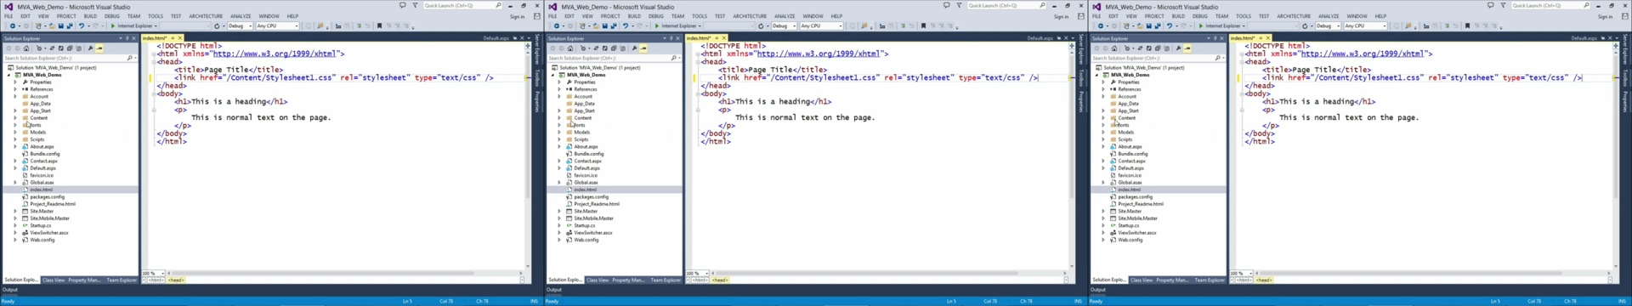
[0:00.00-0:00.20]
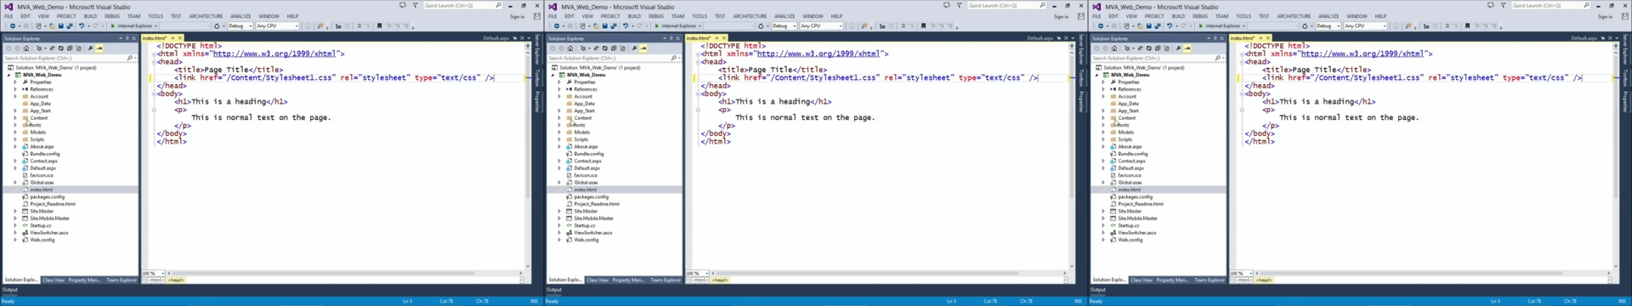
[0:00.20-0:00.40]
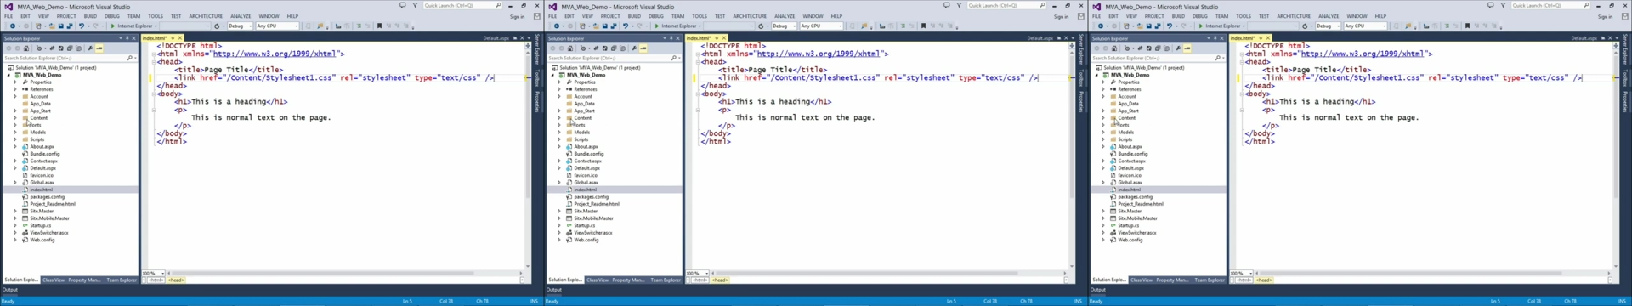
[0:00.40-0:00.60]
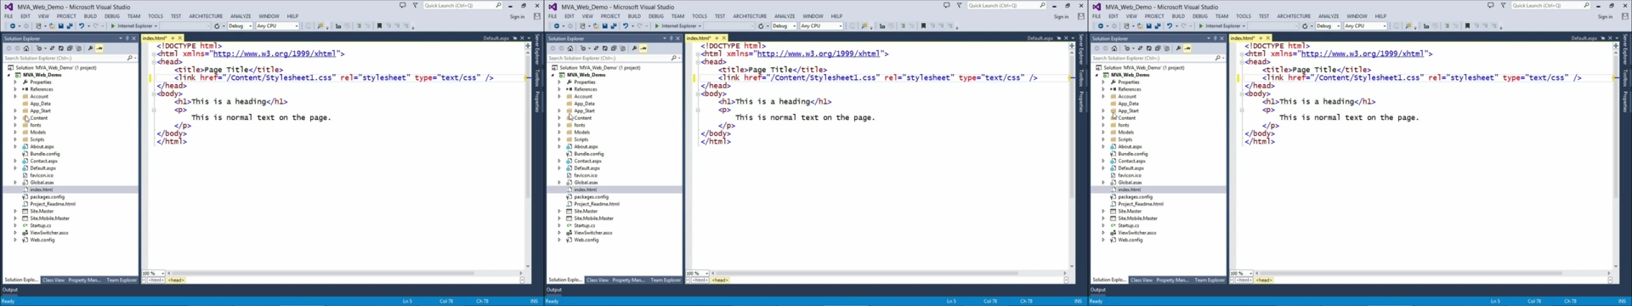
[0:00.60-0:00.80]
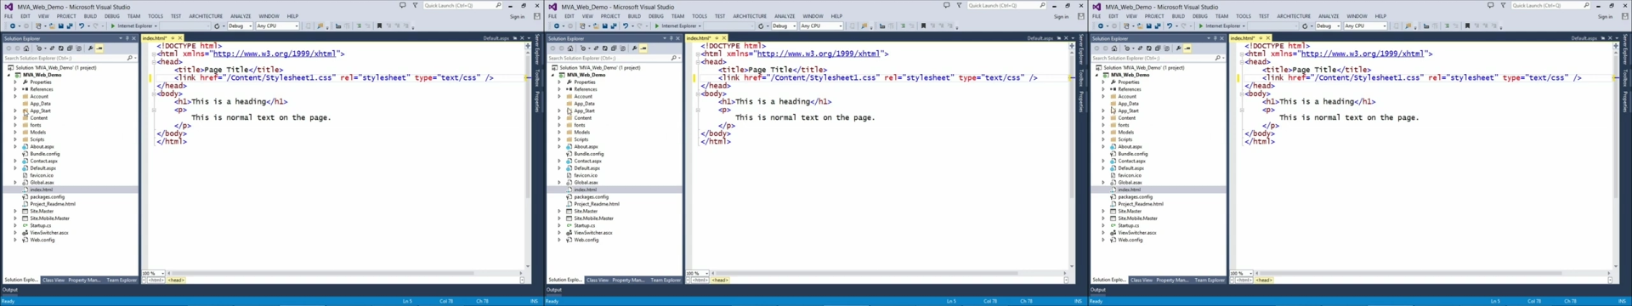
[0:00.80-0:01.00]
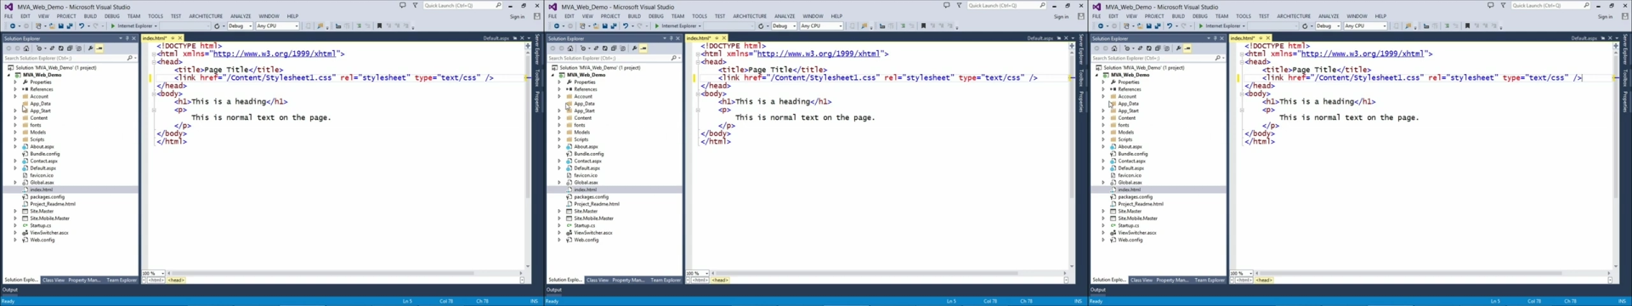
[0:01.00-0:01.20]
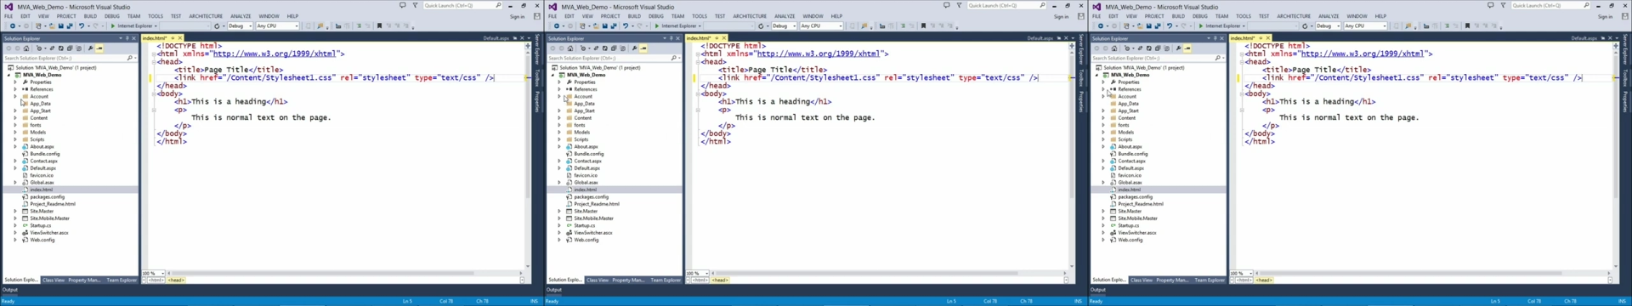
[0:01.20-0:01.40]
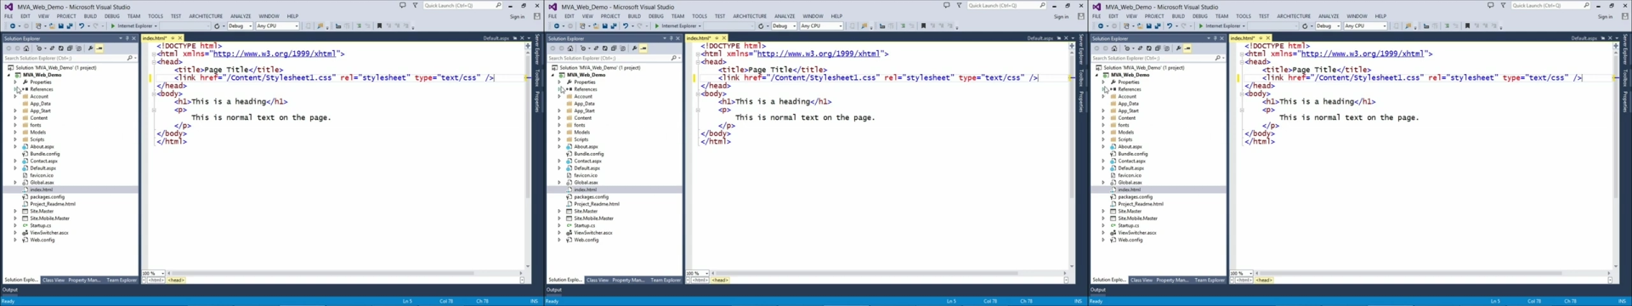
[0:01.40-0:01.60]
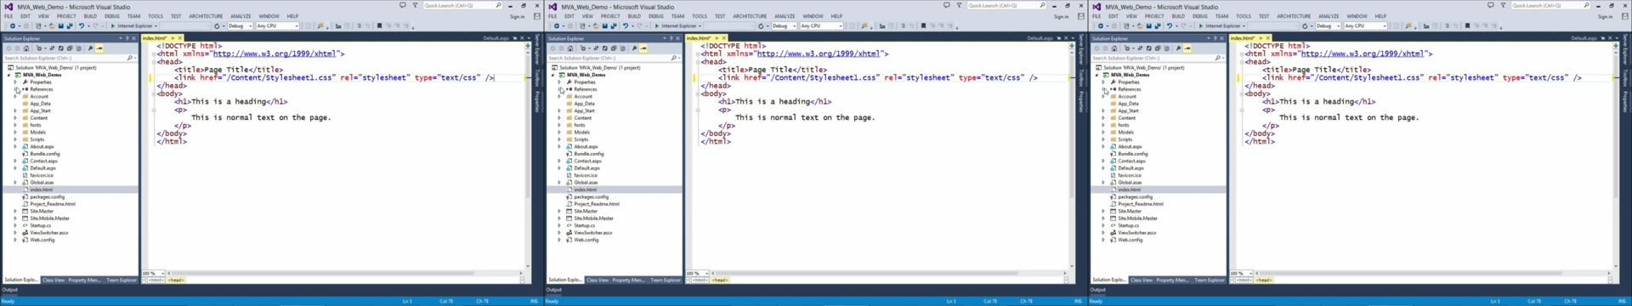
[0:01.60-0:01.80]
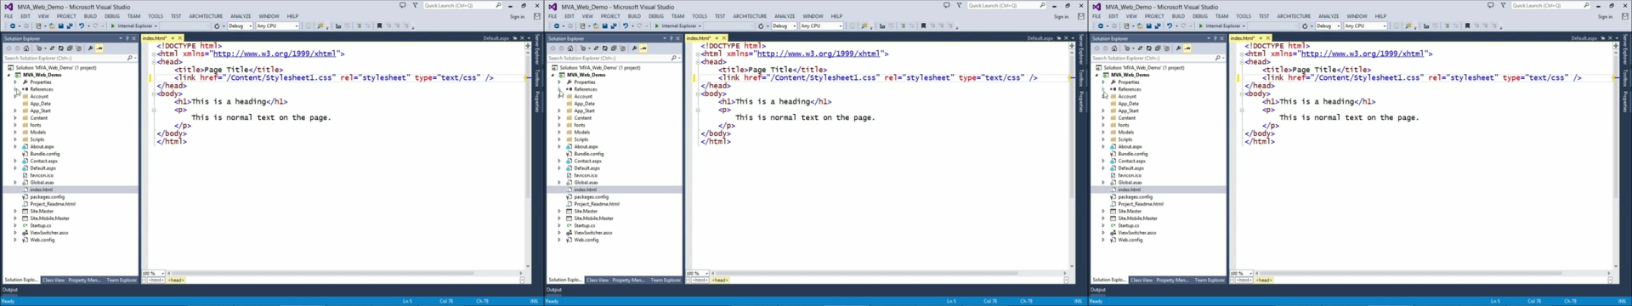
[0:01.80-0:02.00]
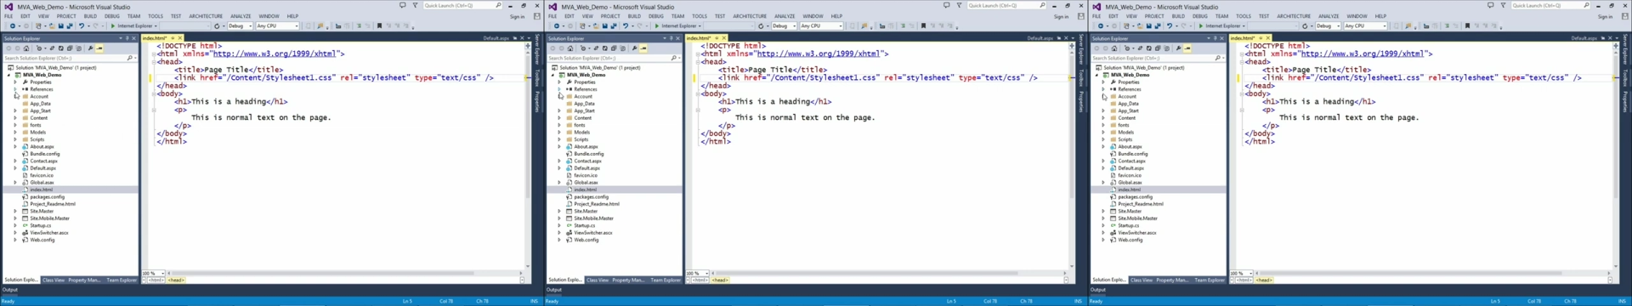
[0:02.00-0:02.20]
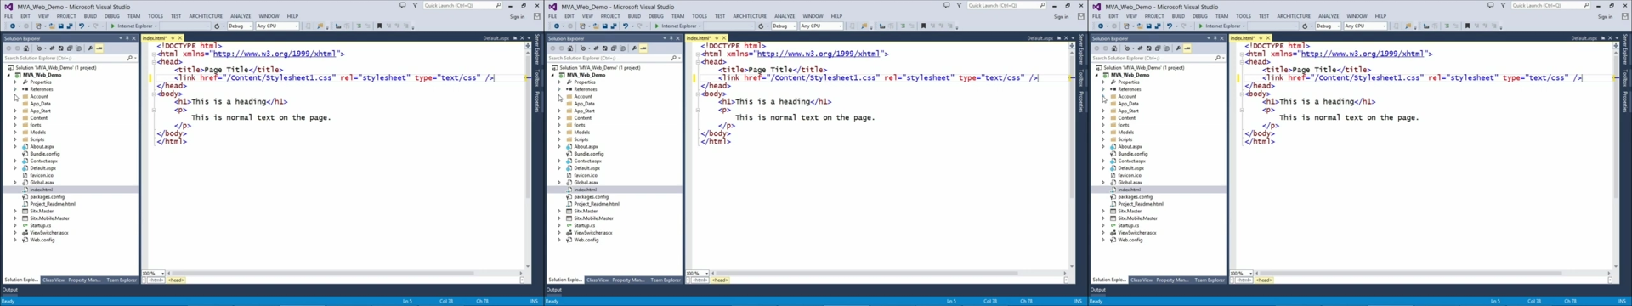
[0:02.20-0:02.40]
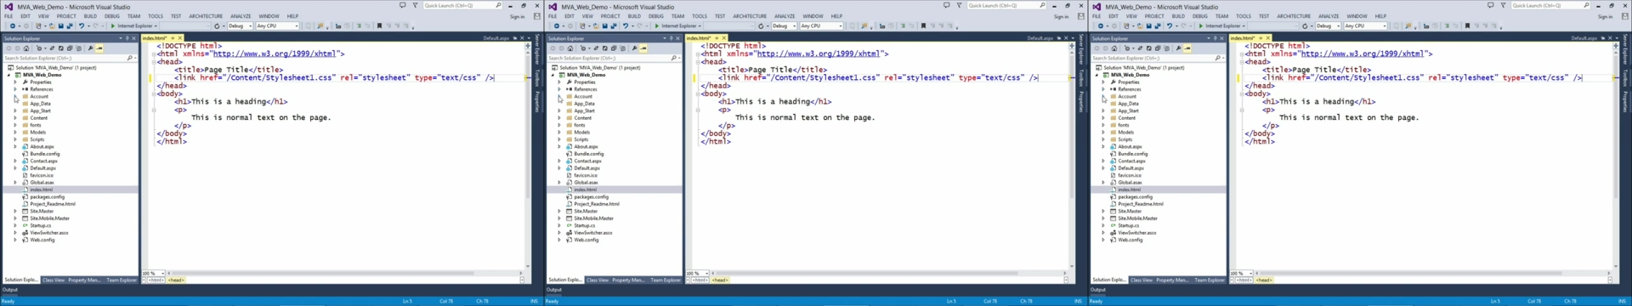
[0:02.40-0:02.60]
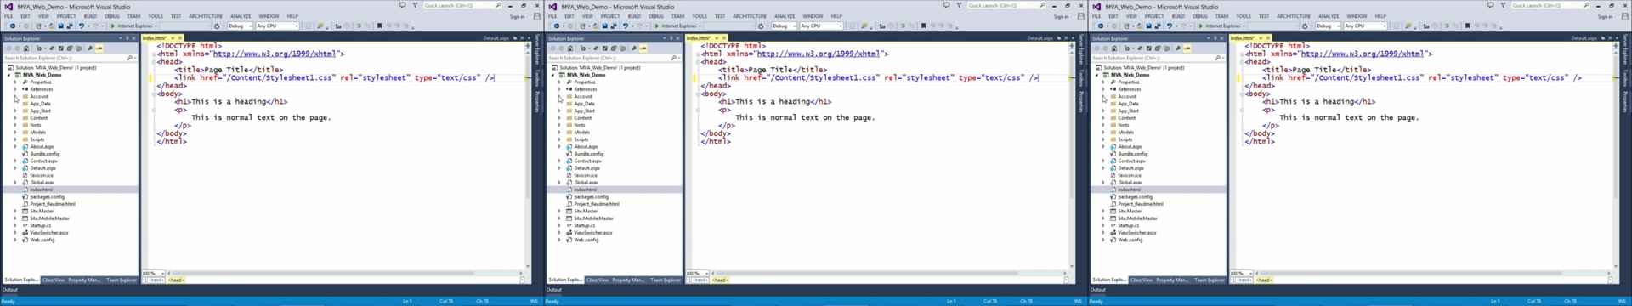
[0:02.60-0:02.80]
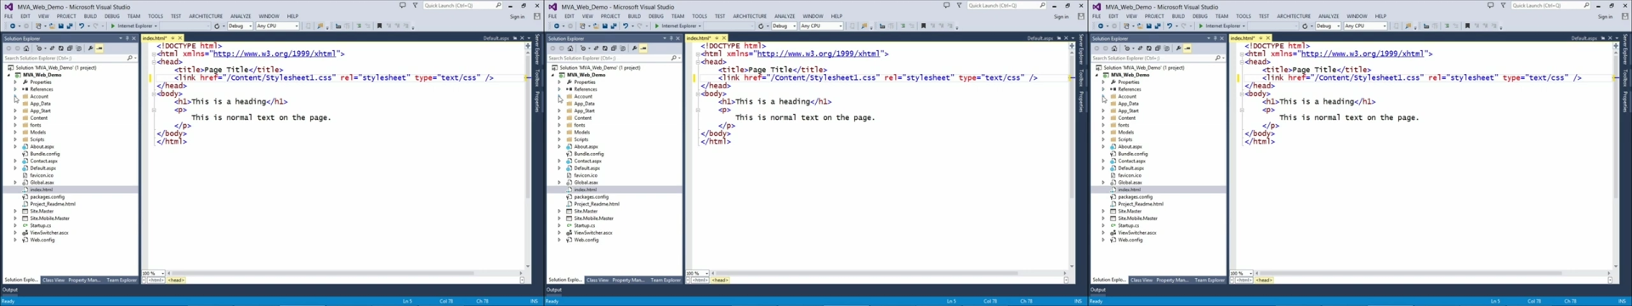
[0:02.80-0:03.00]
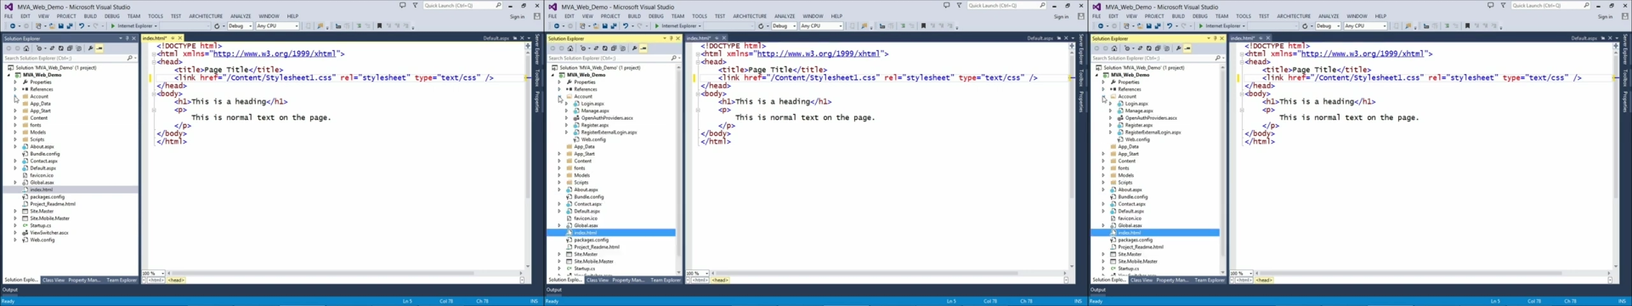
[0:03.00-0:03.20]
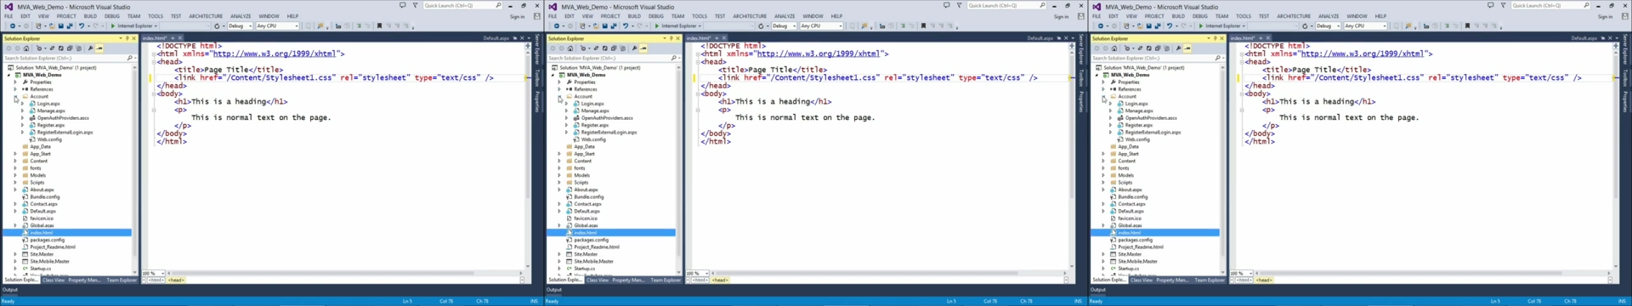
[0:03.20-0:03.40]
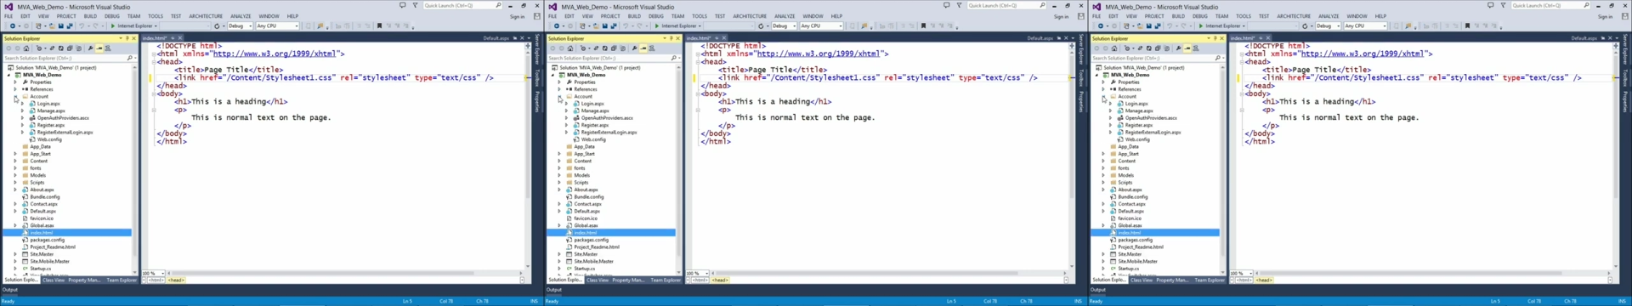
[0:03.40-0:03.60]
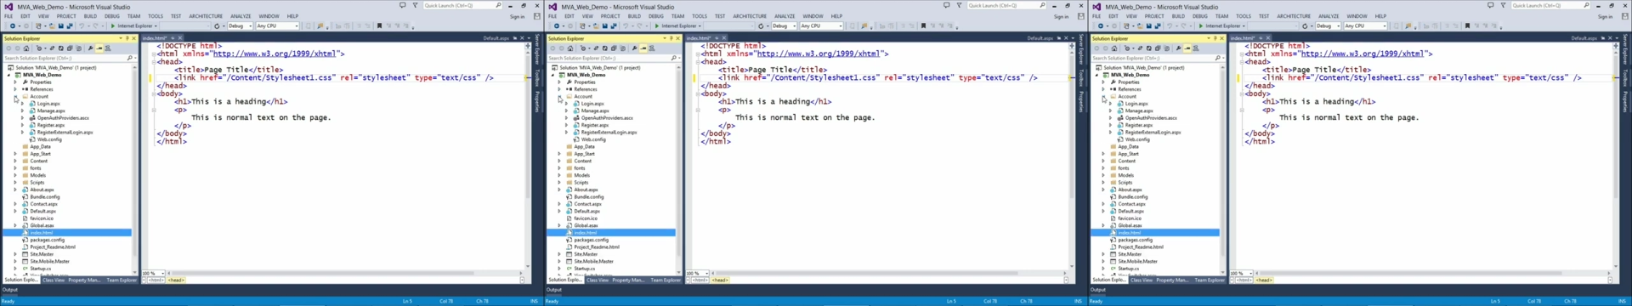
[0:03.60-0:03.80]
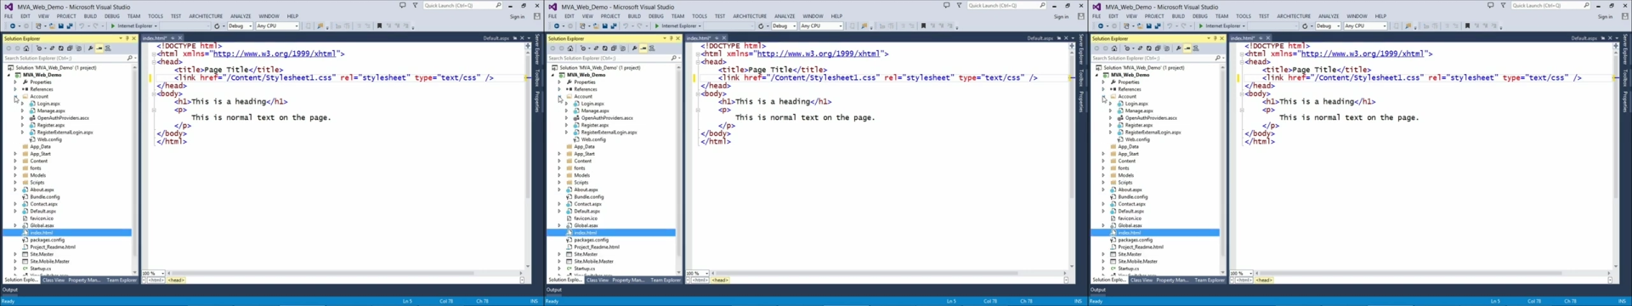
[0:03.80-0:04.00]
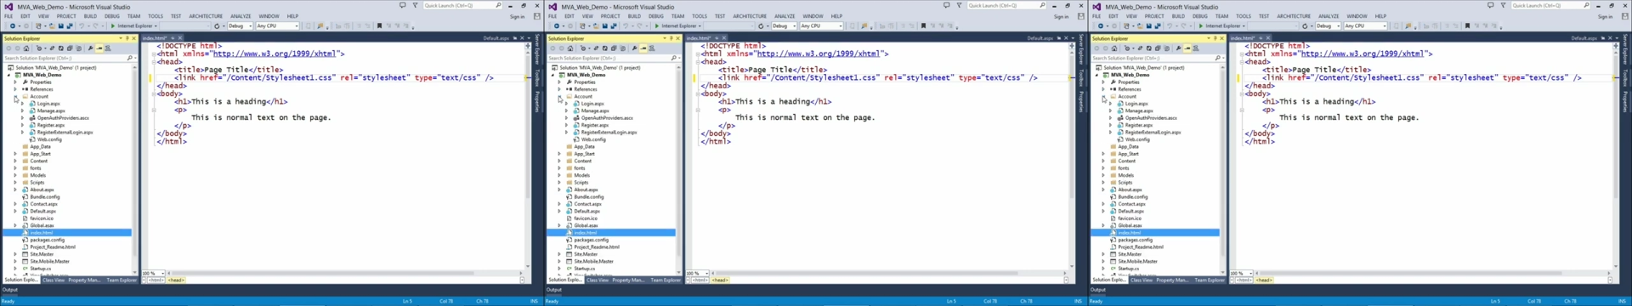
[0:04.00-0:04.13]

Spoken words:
Nobody's mouth can be seen.